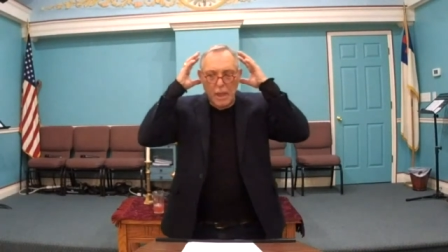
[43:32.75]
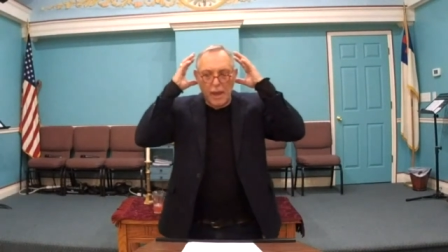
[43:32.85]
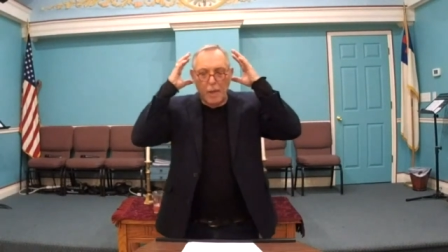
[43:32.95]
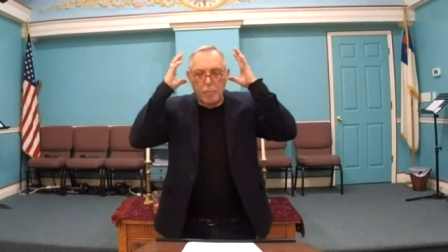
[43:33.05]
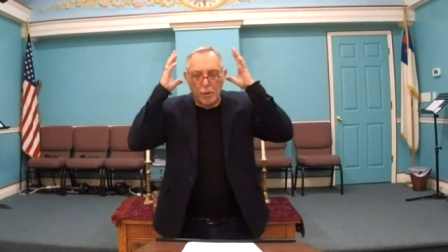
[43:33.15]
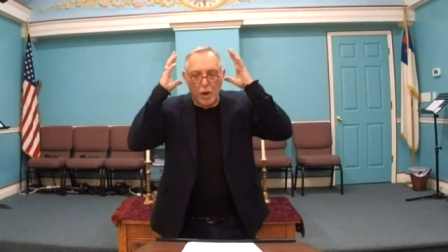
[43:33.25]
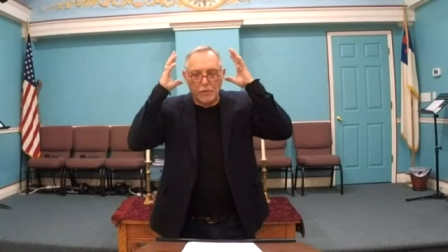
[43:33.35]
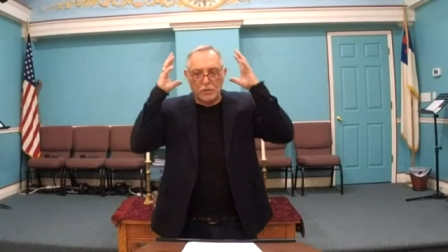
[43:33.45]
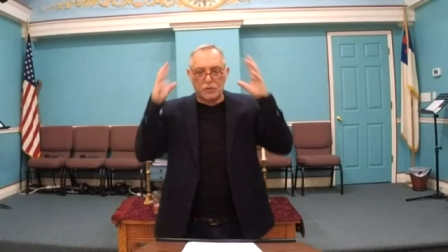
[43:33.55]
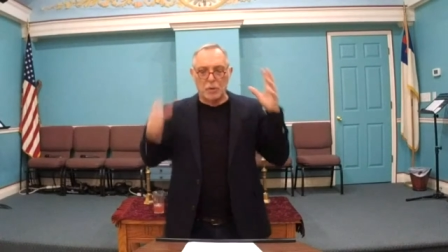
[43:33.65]
And I'll put
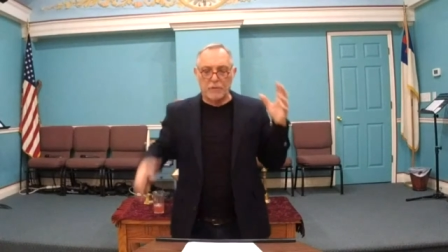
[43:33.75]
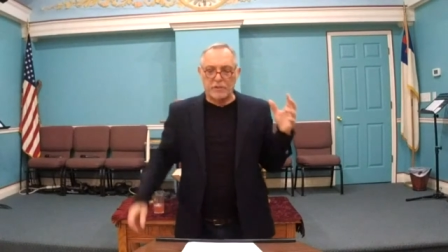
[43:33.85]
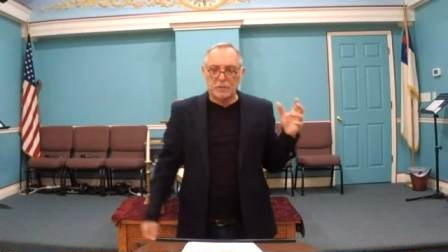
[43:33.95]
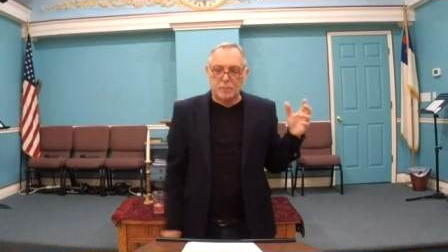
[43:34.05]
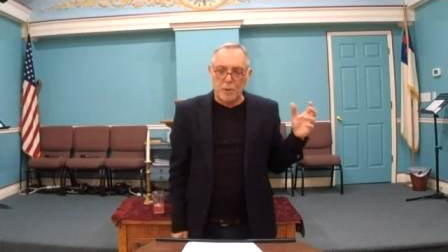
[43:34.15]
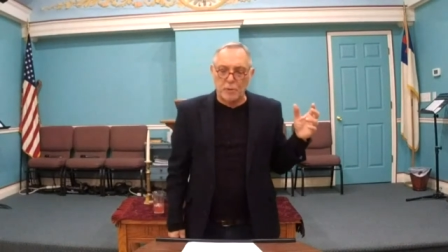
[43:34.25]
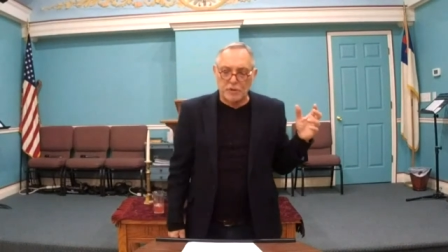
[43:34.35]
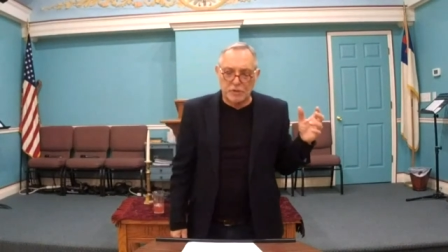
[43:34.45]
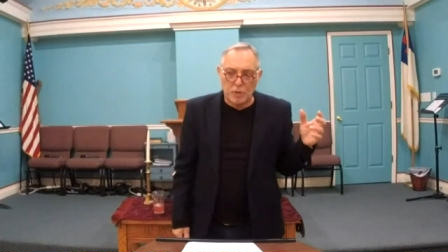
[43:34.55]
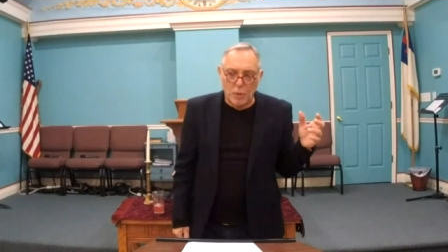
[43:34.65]
on the sword of the Spirit,
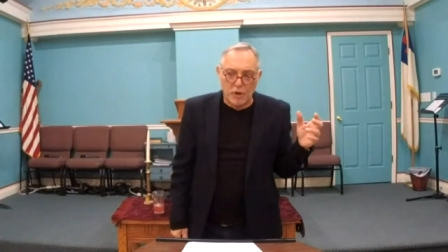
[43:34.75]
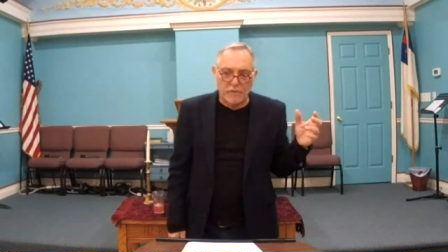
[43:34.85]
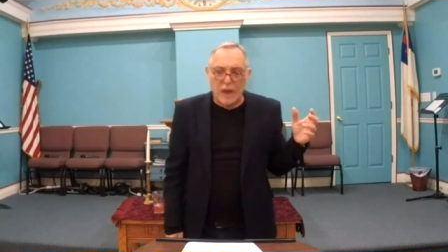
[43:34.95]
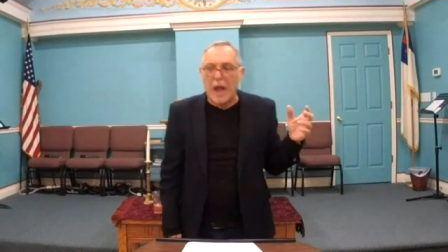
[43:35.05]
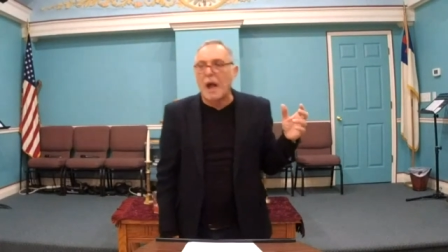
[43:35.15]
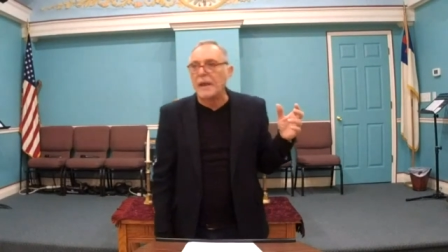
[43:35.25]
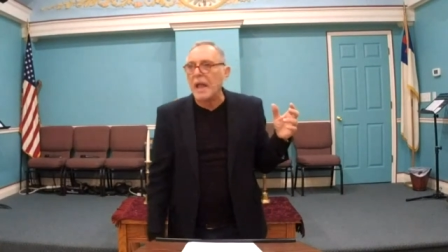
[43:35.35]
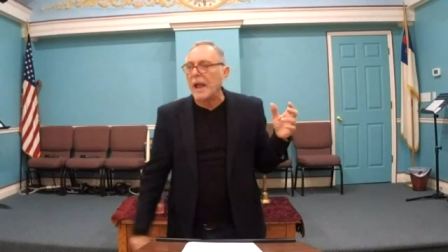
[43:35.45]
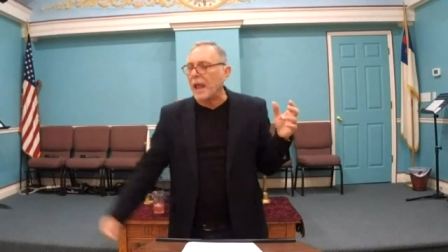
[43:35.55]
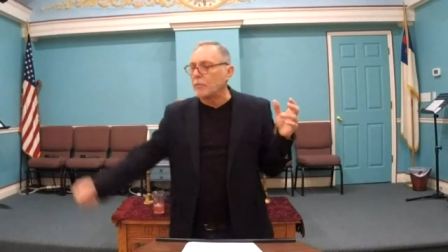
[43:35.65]
which is the Word of
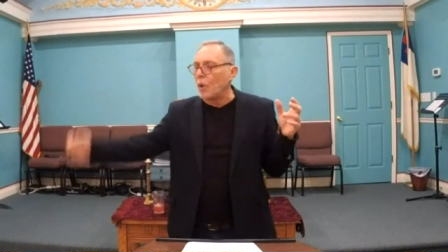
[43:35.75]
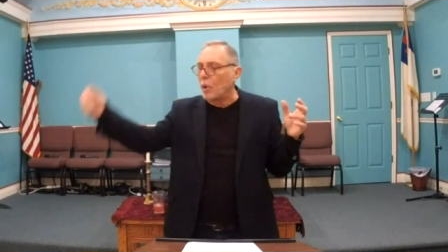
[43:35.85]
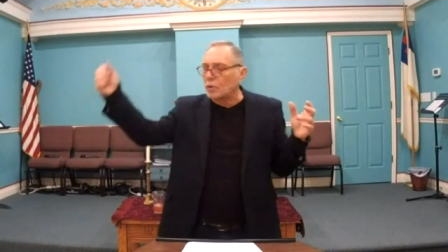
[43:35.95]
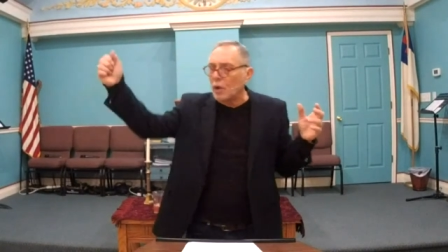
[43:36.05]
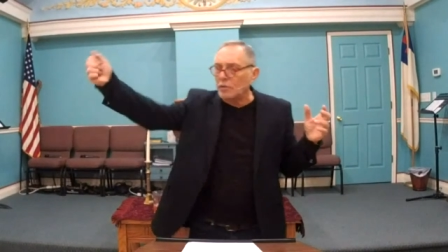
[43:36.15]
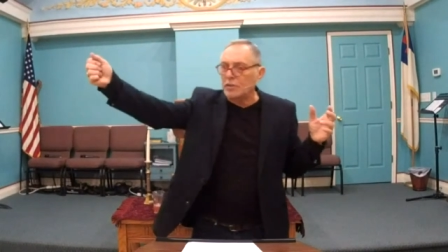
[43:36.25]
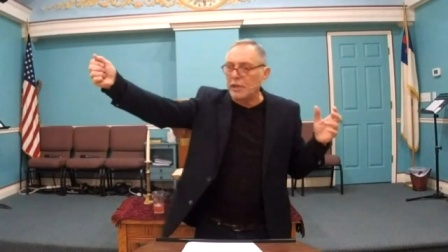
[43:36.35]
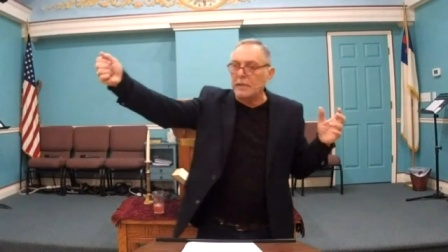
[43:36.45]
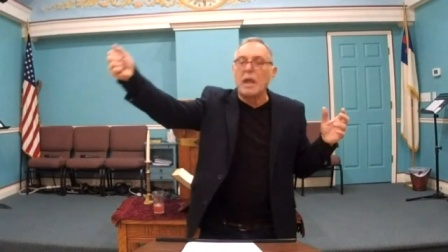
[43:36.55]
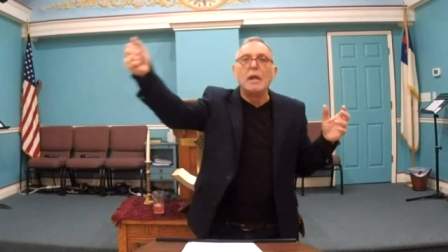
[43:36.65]
God, and I will hold on
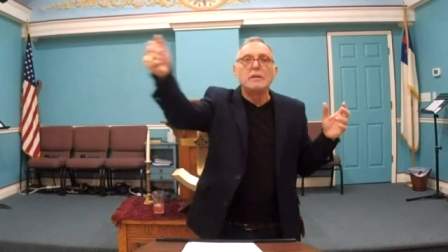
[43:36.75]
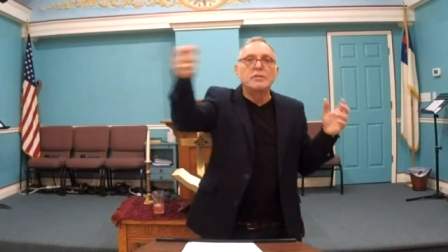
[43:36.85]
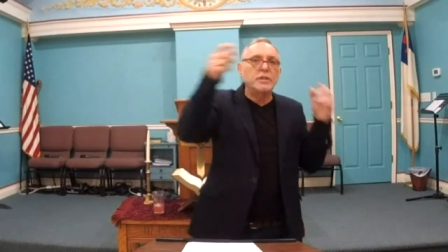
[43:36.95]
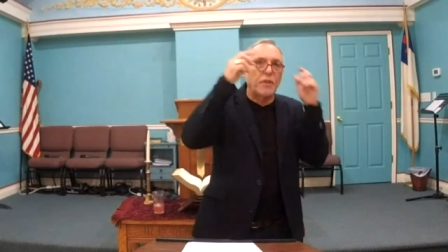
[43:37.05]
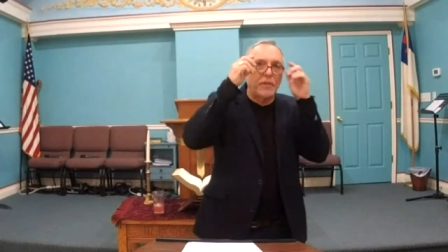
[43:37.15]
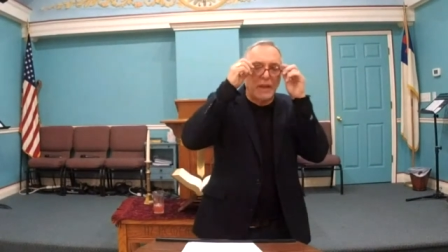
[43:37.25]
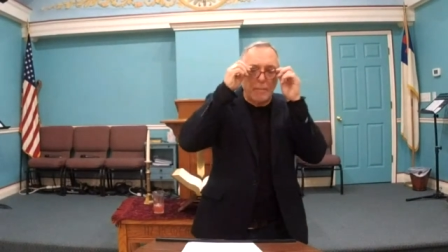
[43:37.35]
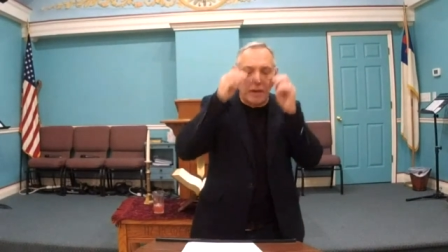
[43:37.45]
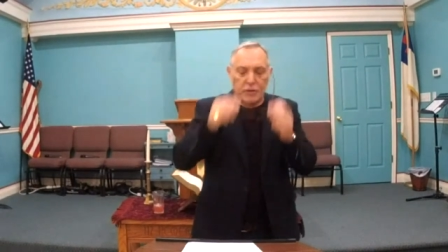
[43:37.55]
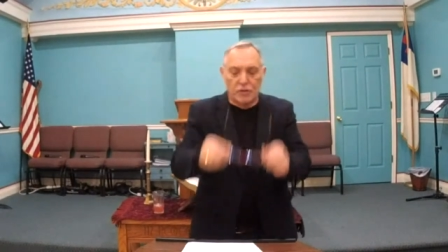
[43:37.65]
to it. You see, the thing
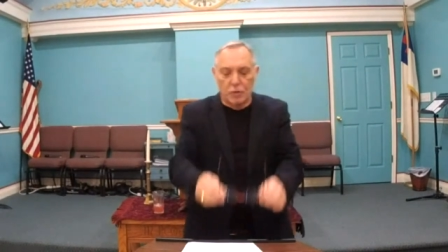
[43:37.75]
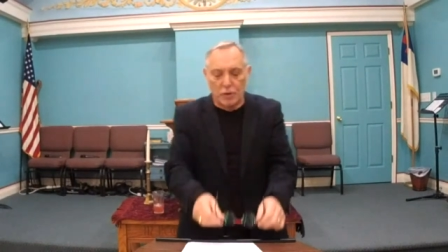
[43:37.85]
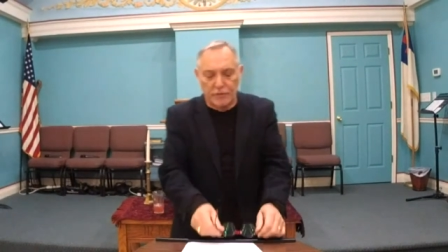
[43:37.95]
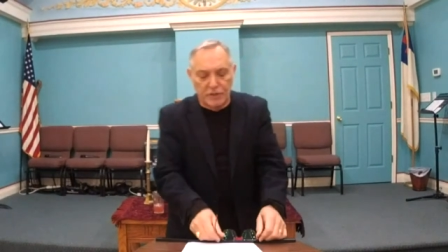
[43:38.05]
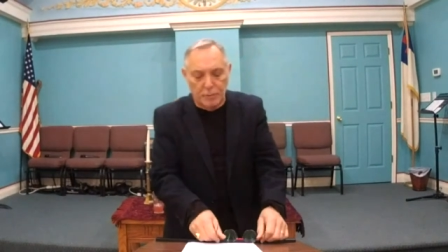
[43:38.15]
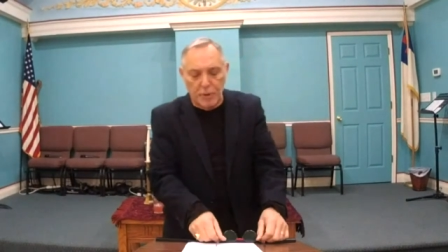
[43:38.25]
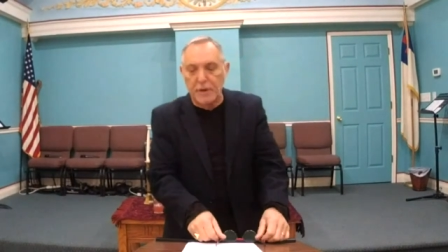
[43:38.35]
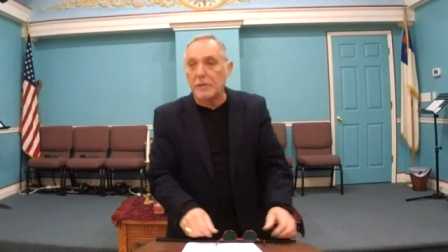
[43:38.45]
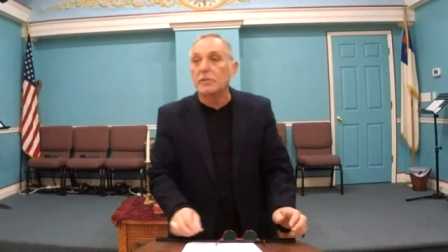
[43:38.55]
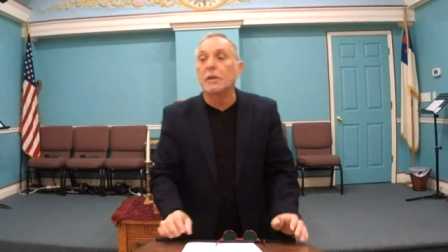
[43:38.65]
about the sword of the
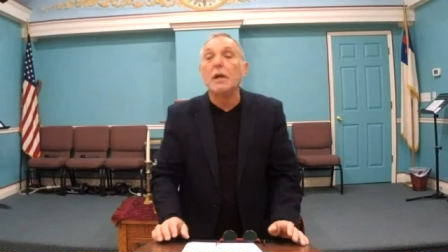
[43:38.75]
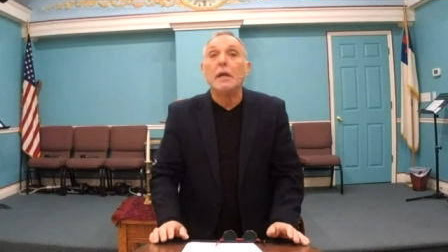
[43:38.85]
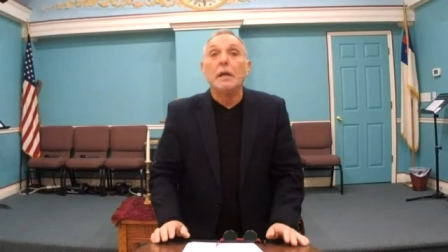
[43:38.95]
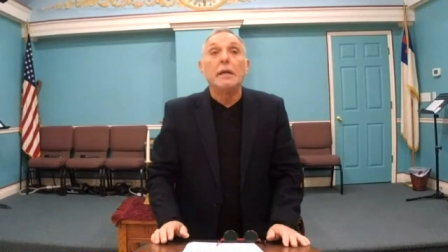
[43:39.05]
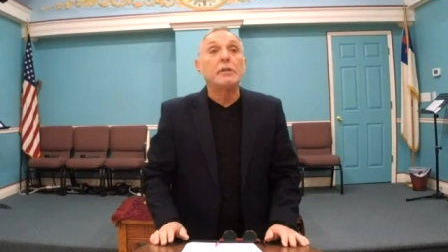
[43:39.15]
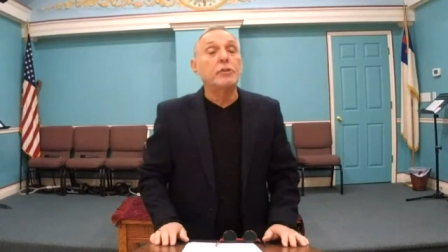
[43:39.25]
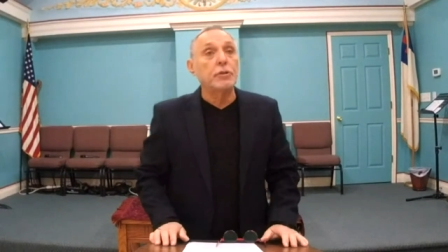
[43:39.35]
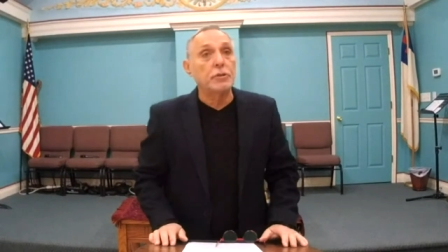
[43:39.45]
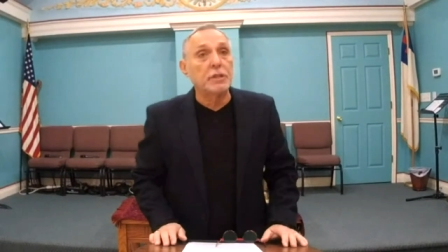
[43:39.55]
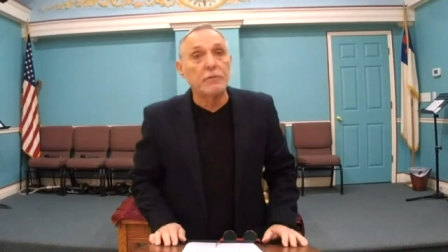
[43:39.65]
Spirit is it
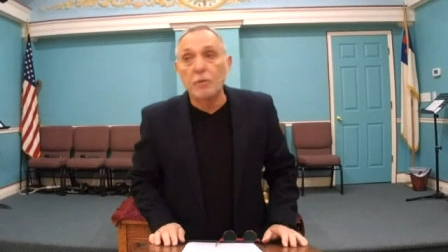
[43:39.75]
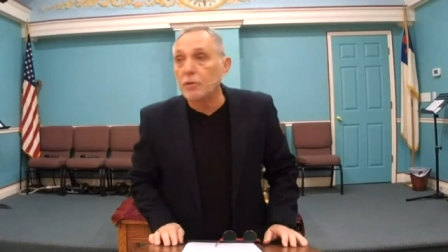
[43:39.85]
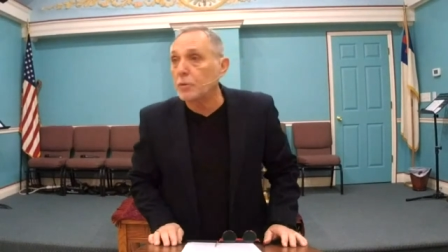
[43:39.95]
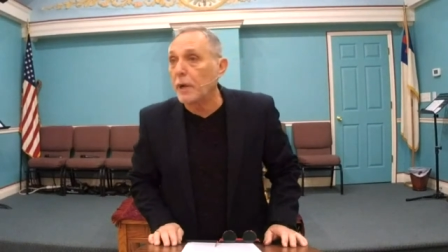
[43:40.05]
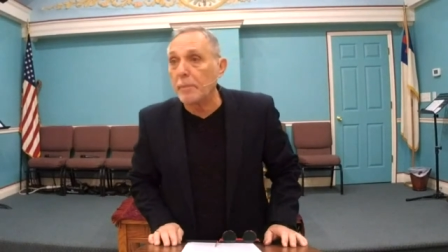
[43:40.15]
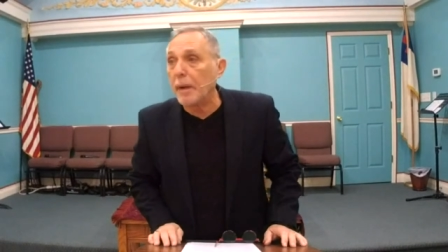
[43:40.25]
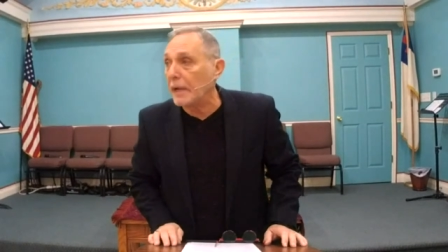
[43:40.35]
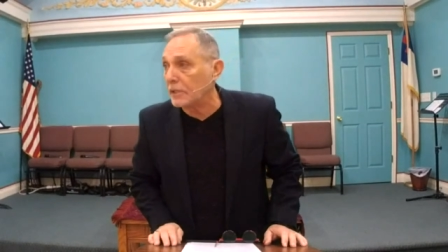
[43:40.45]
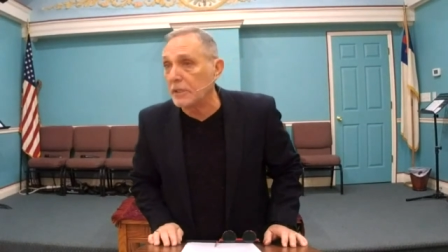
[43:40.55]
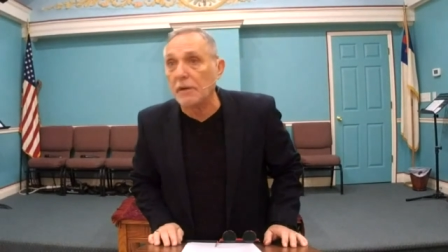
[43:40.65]
turns every which way by
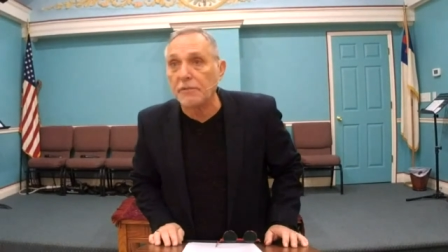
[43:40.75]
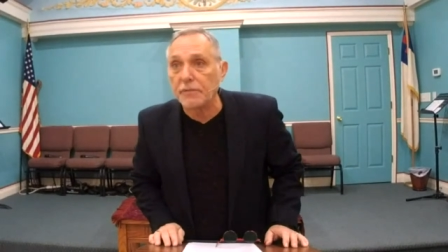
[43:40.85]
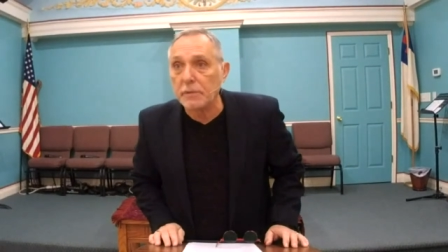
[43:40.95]
itself.